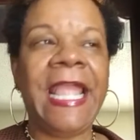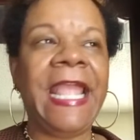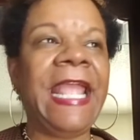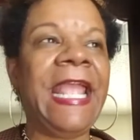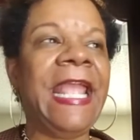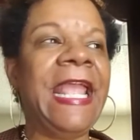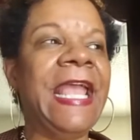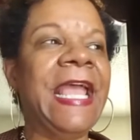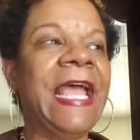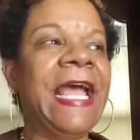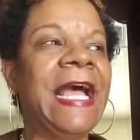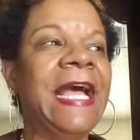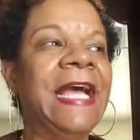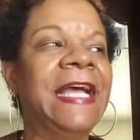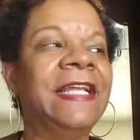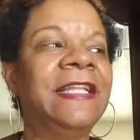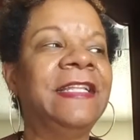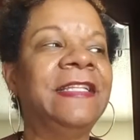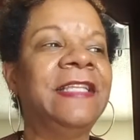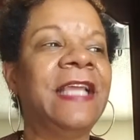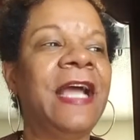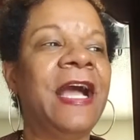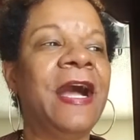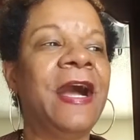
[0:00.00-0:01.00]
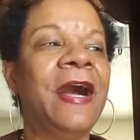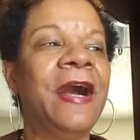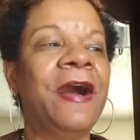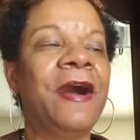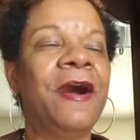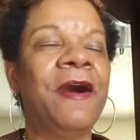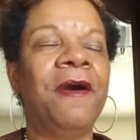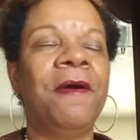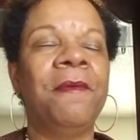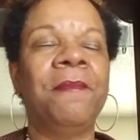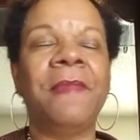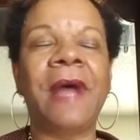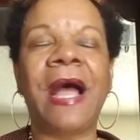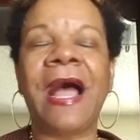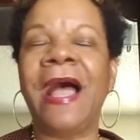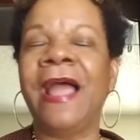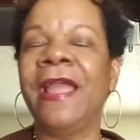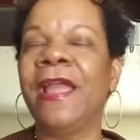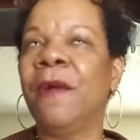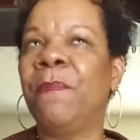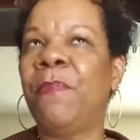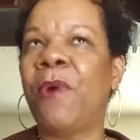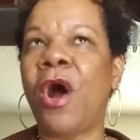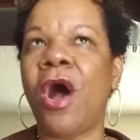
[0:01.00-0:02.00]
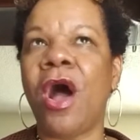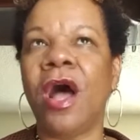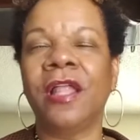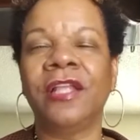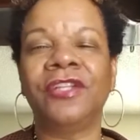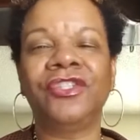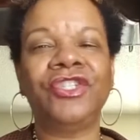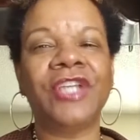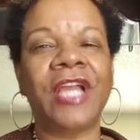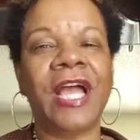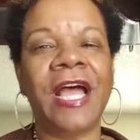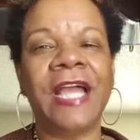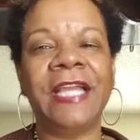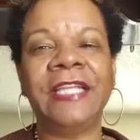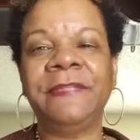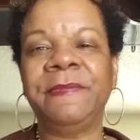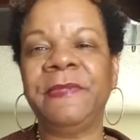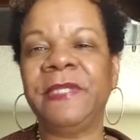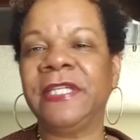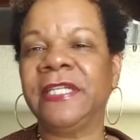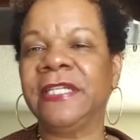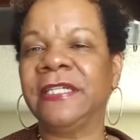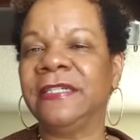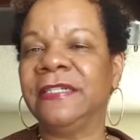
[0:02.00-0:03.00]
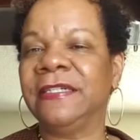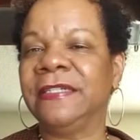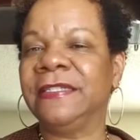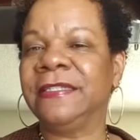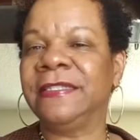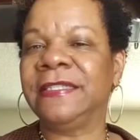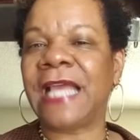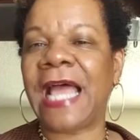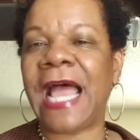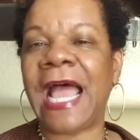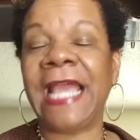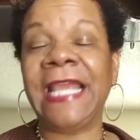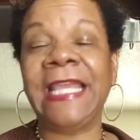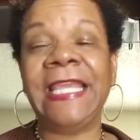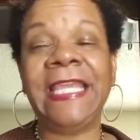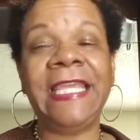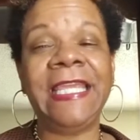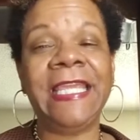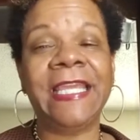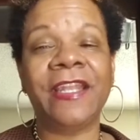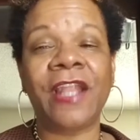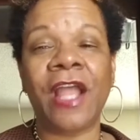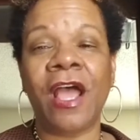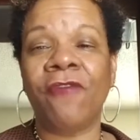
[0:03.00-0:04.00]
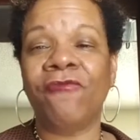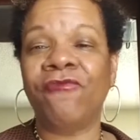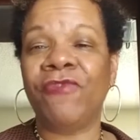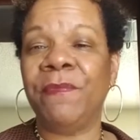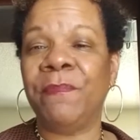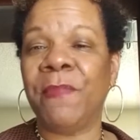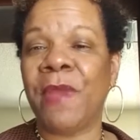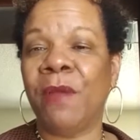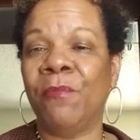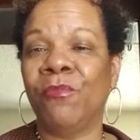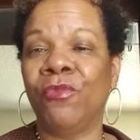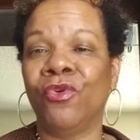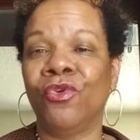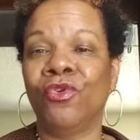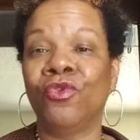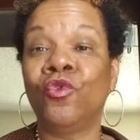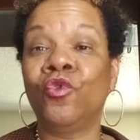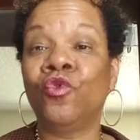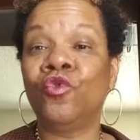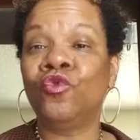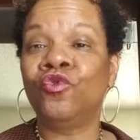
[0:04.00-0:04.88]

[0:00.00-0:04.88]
and um, I apologize because I cannot remember